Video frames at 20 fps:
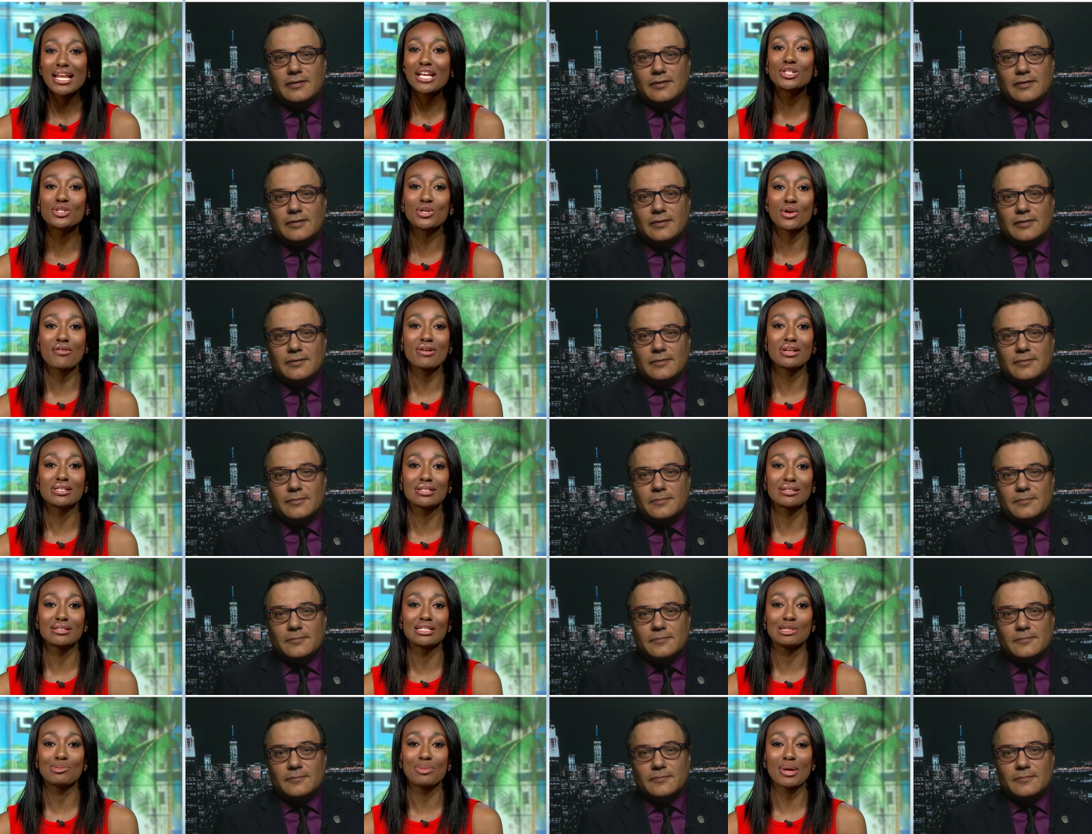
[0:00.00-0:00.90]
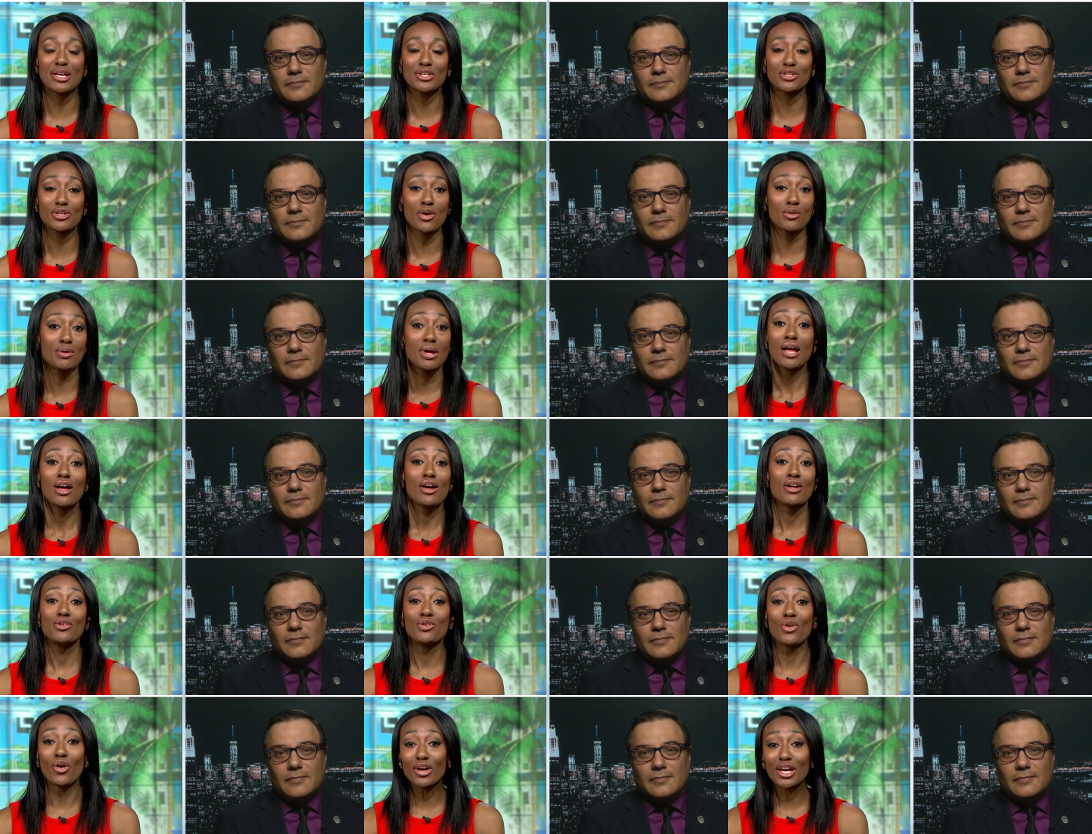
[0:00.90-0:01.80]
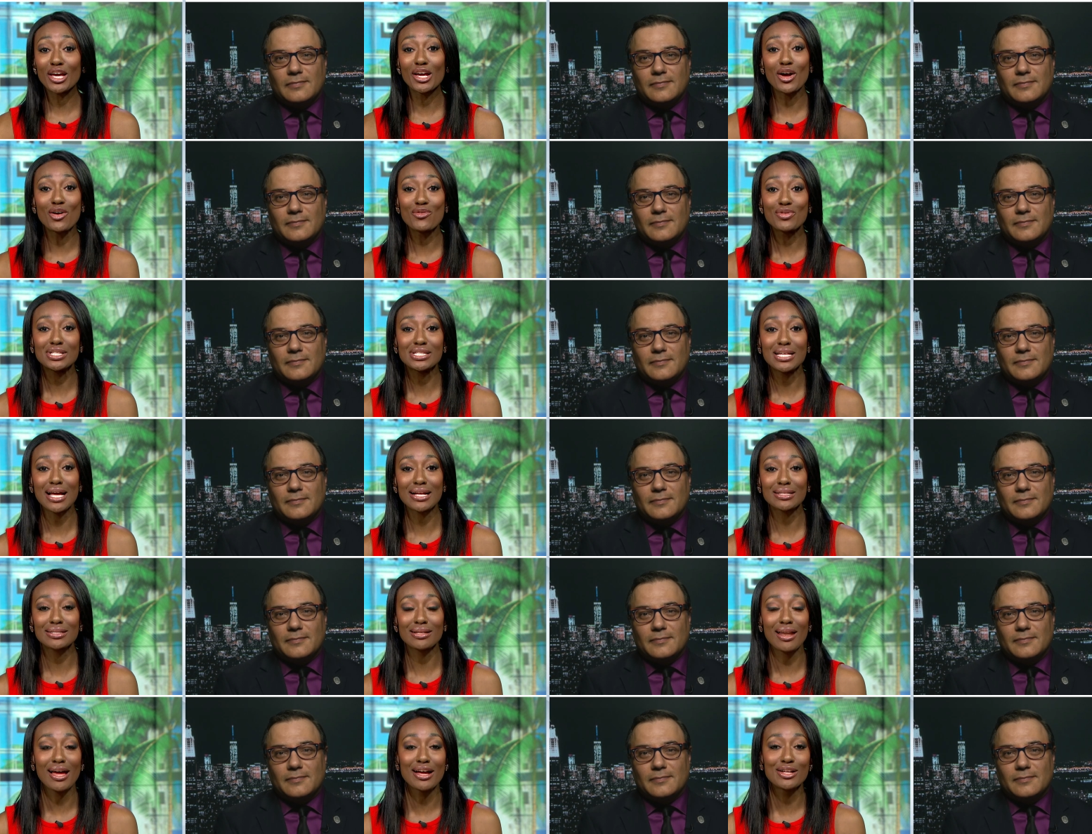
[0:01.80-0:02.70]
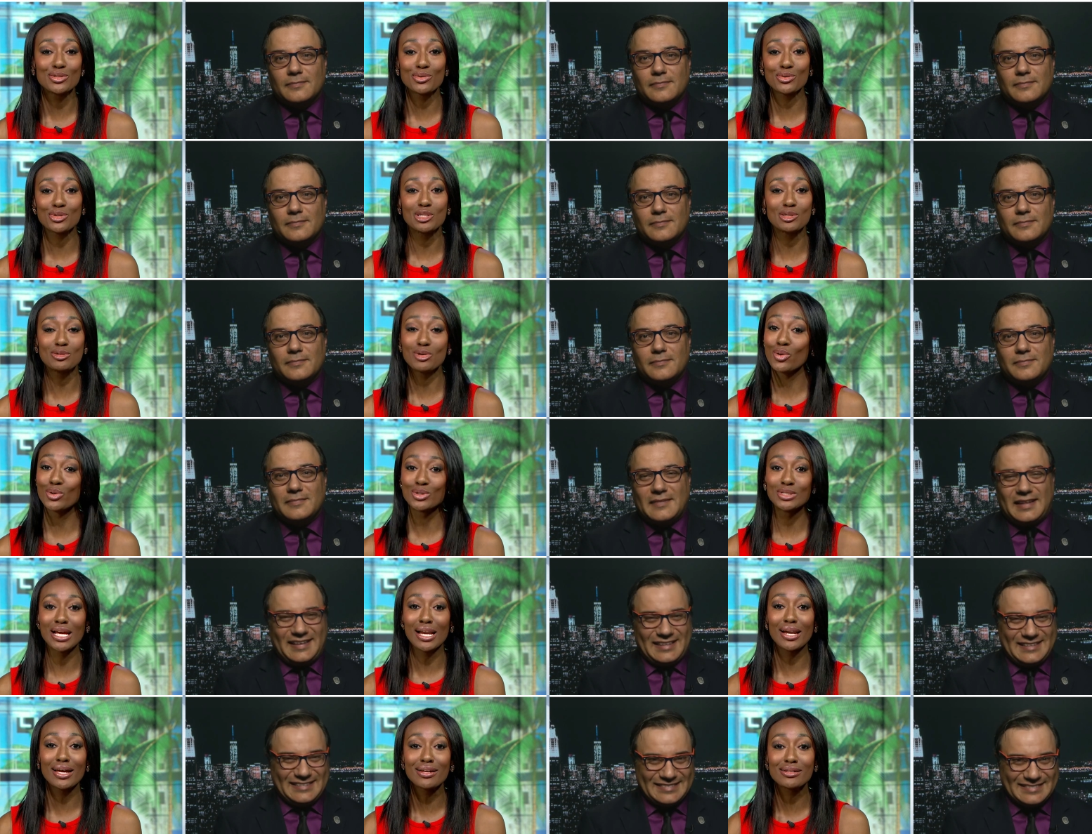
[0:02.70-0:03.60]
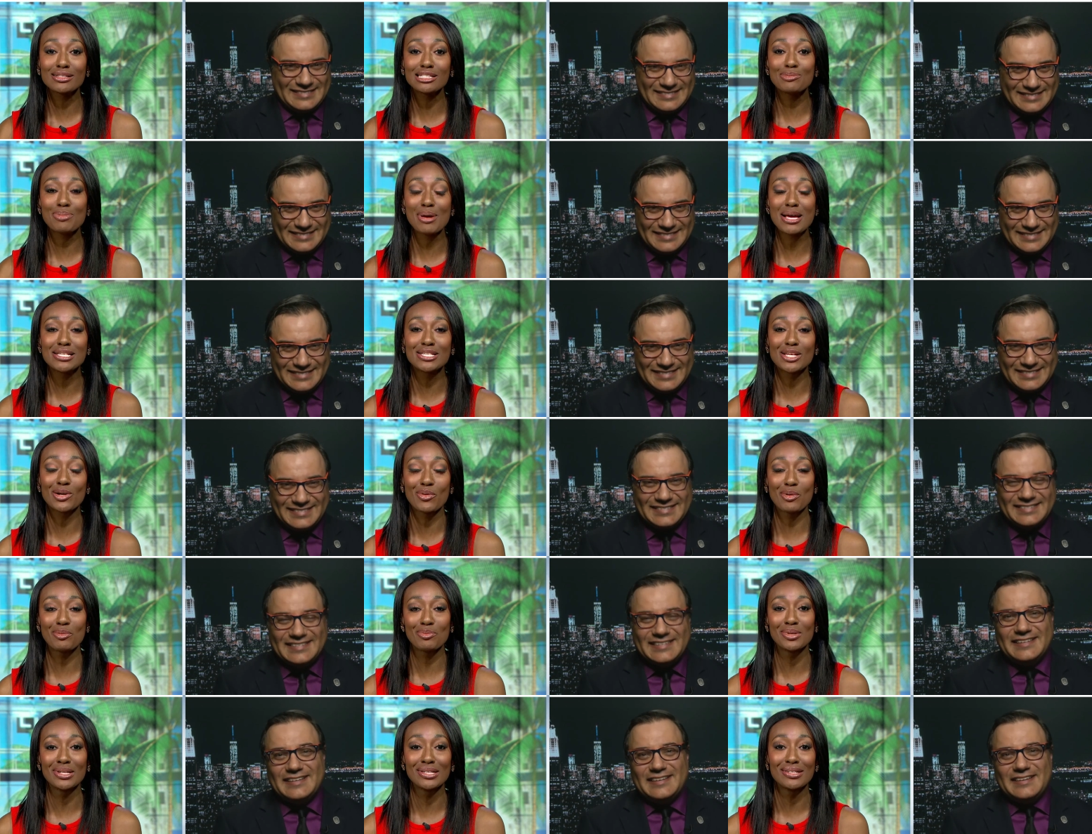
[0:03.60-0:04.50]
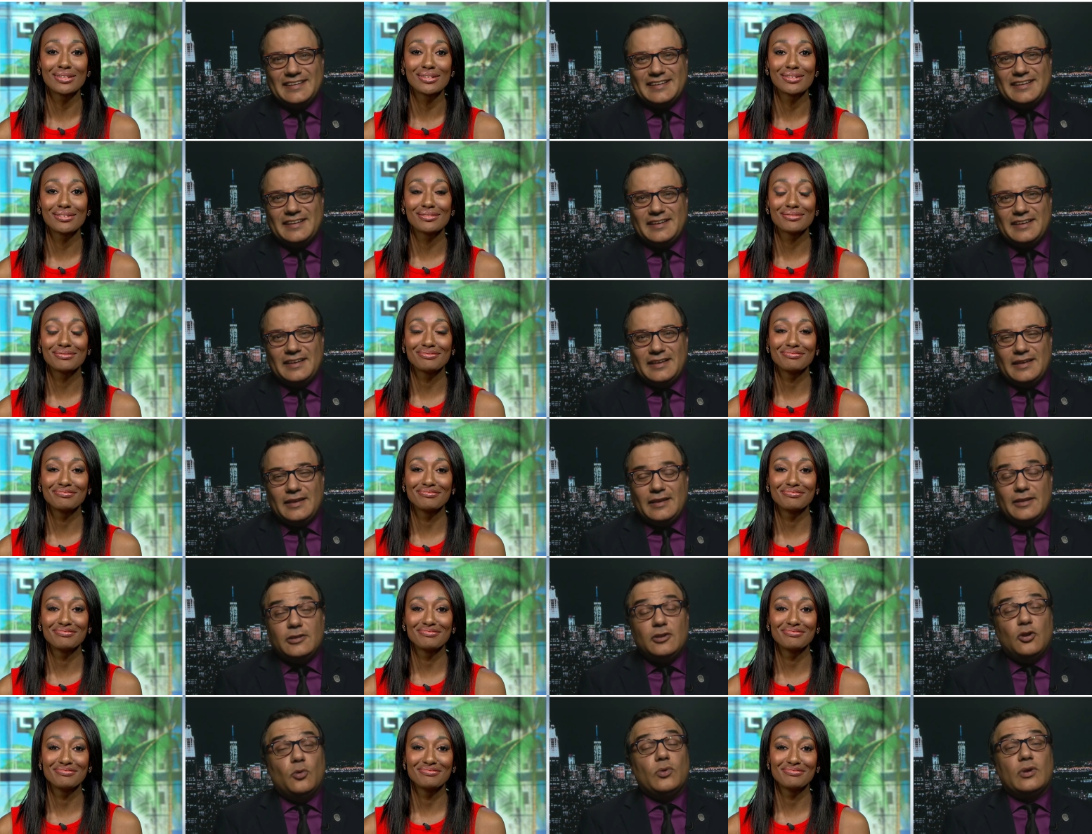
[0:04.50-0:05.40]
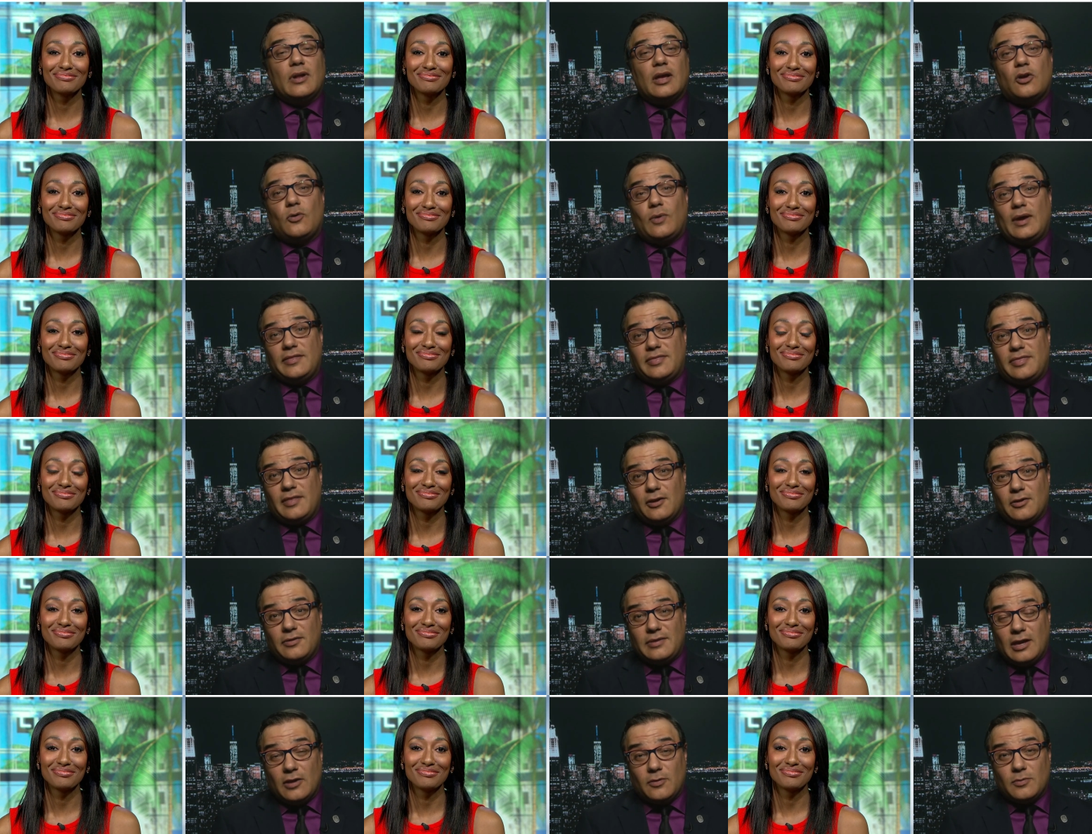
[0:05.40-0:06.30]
Speaker 1: tourists in space, you know, knocking over satellites or, or delicate space equipment?
Speaker 2: You know, we're not quite there yet,